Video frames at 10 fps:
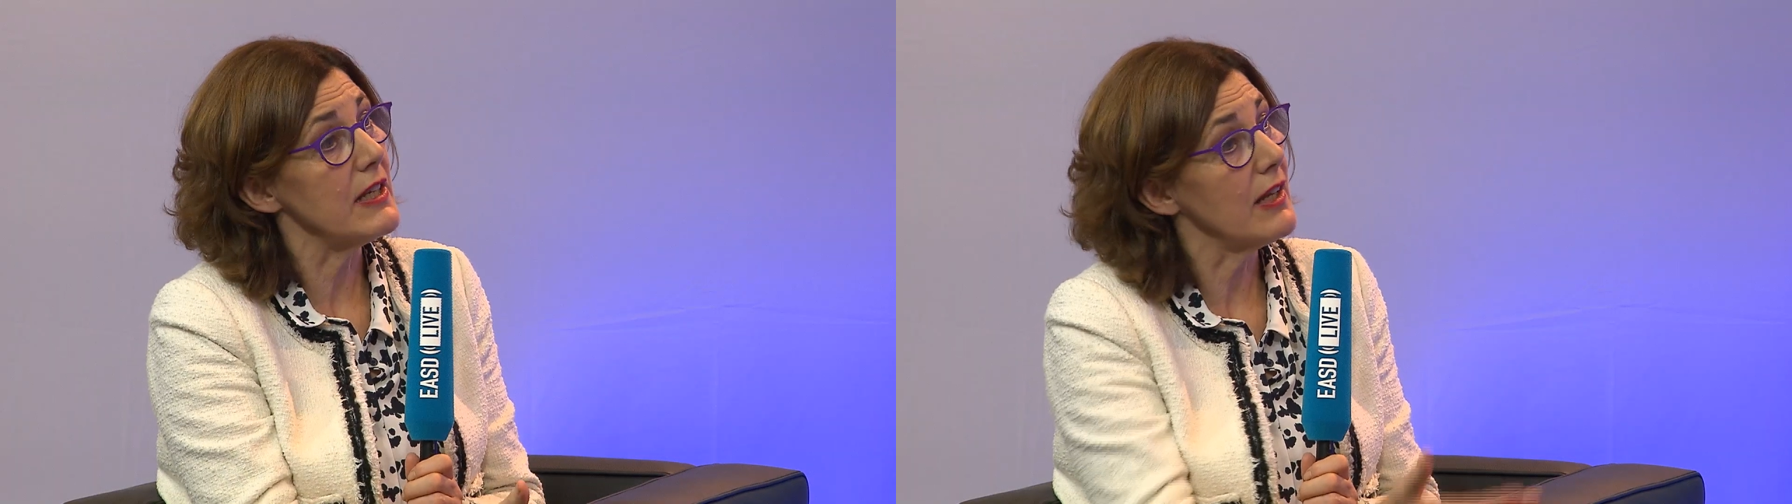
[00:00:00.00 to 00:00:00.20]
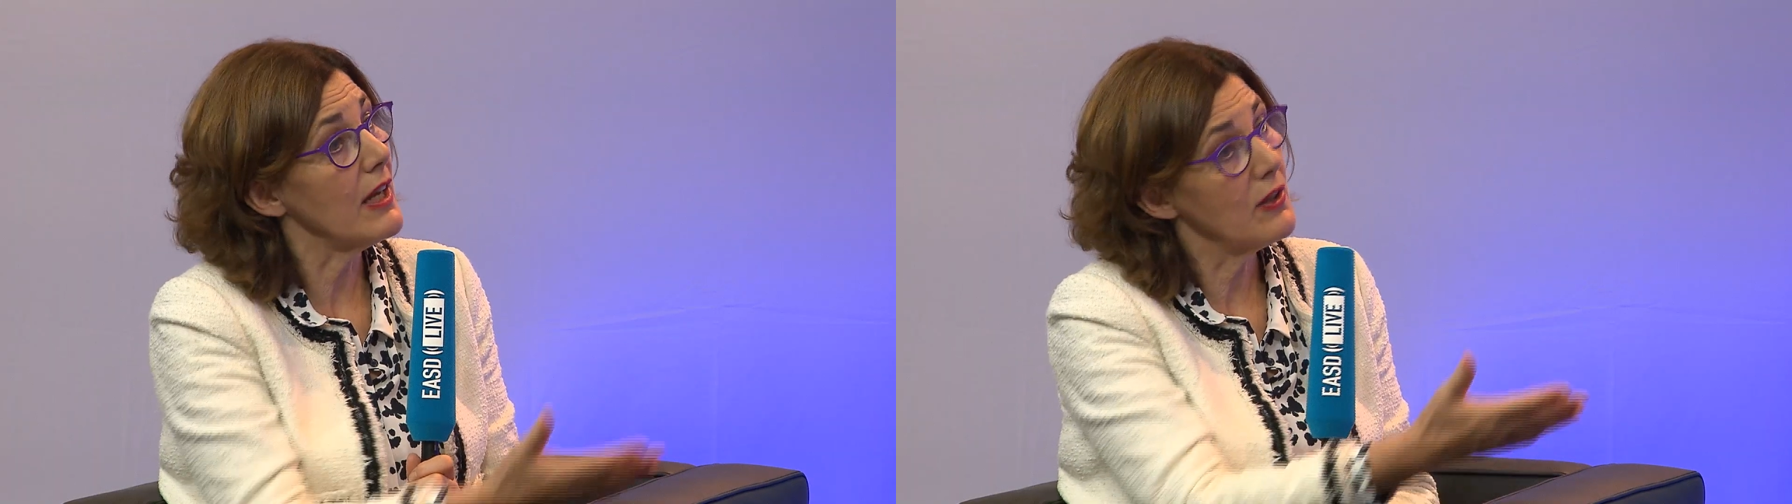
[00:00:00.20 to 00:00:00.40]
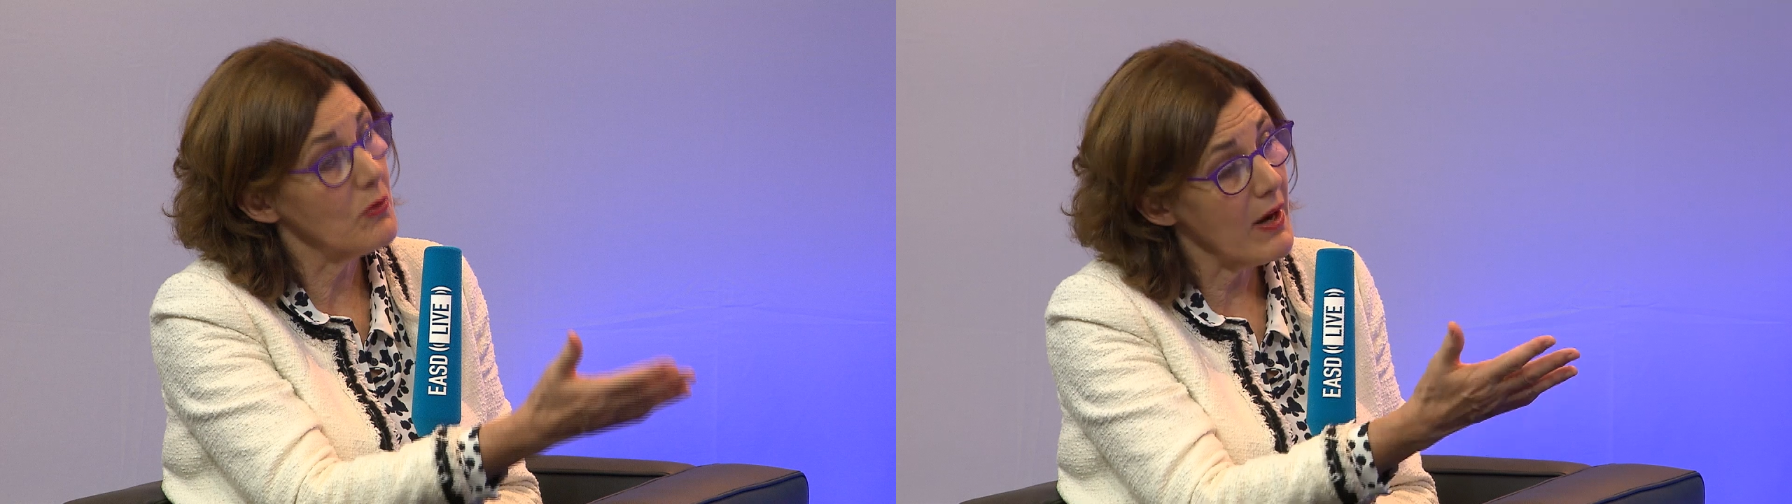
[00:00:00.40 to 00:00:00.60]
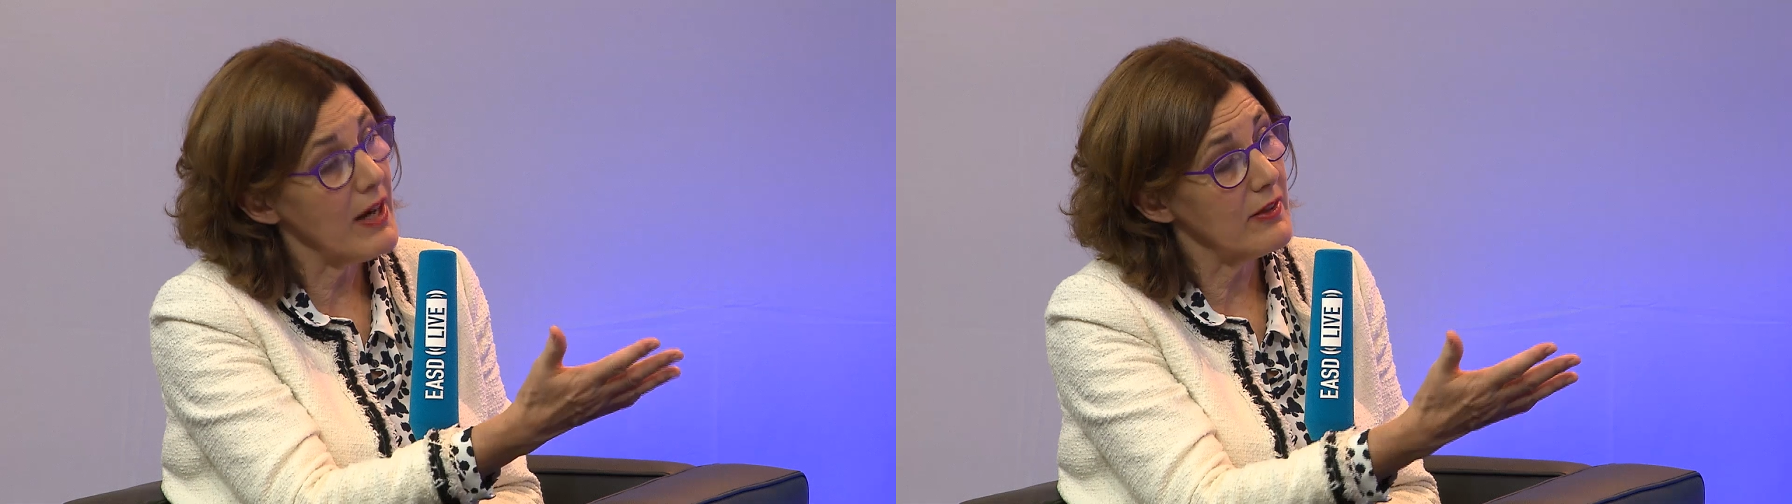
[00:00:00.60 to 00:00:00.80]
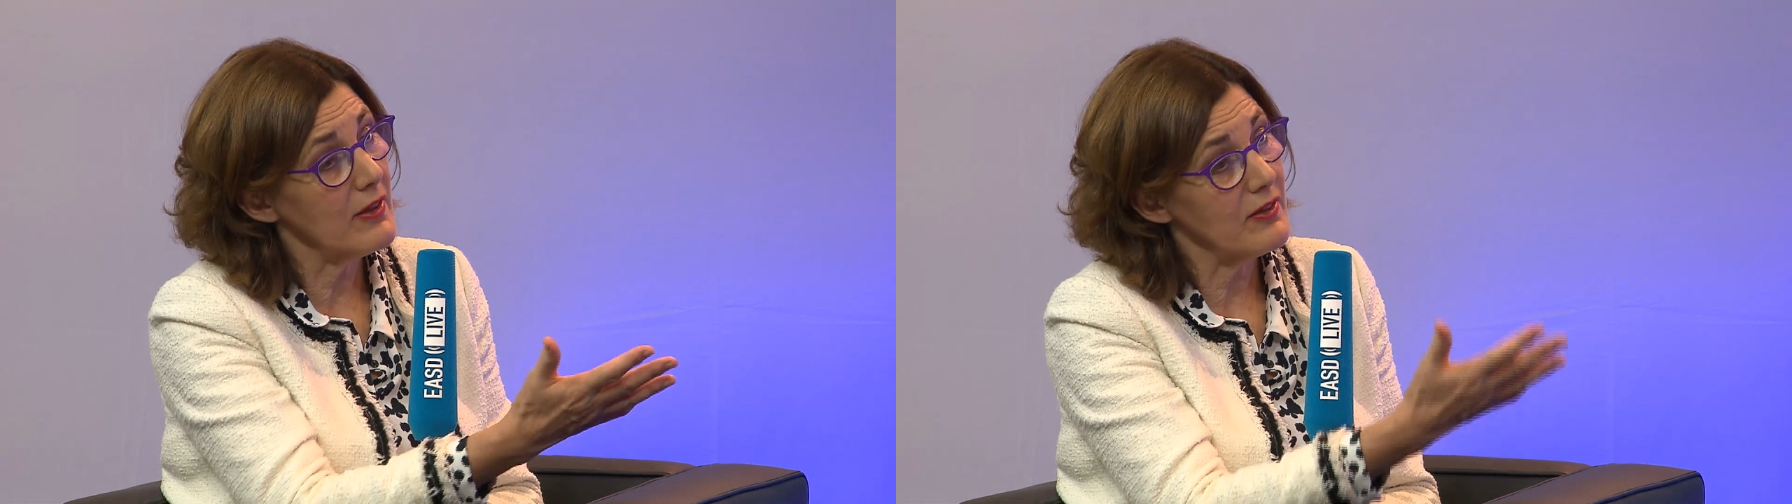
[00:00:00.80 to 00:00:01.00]
in the way
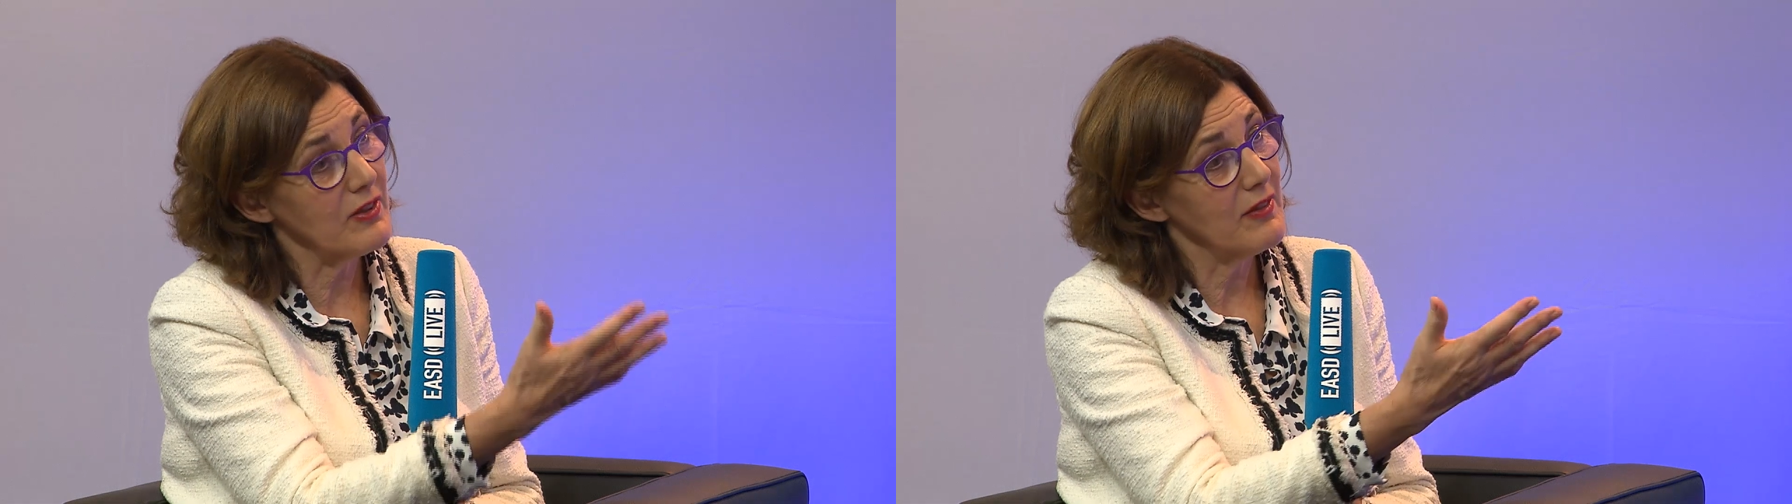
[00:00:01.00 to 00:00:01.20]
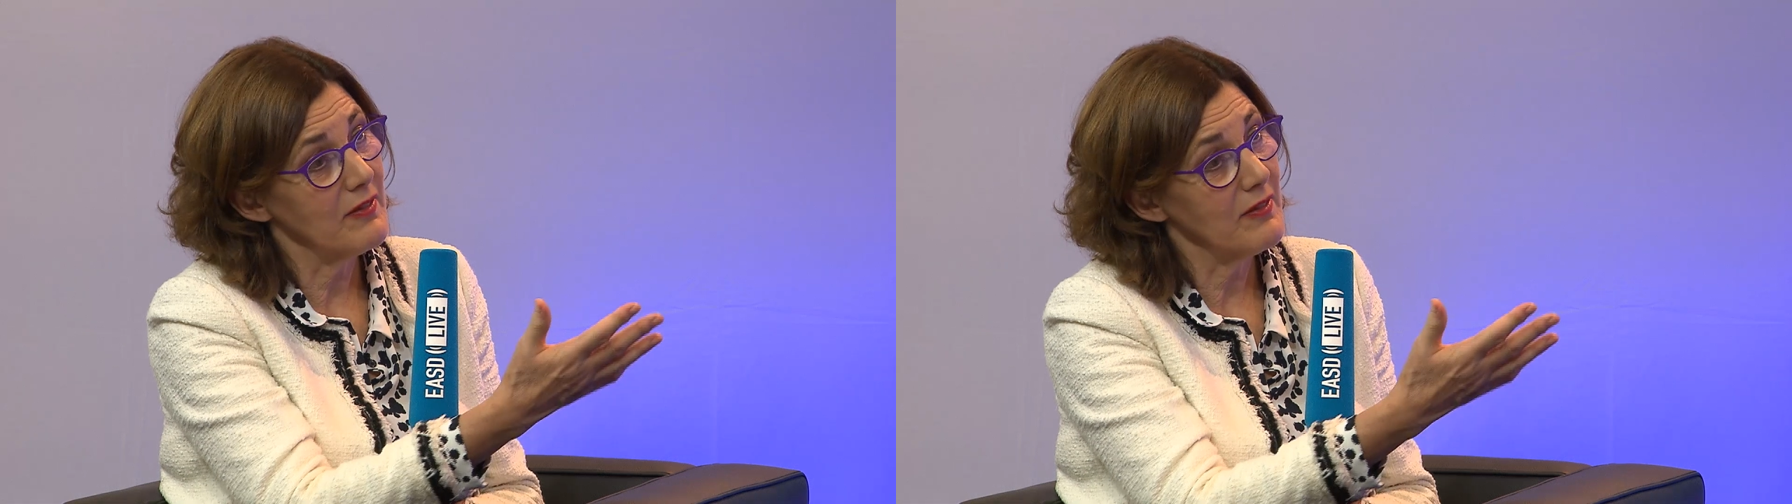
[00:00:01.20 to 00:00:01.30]
that,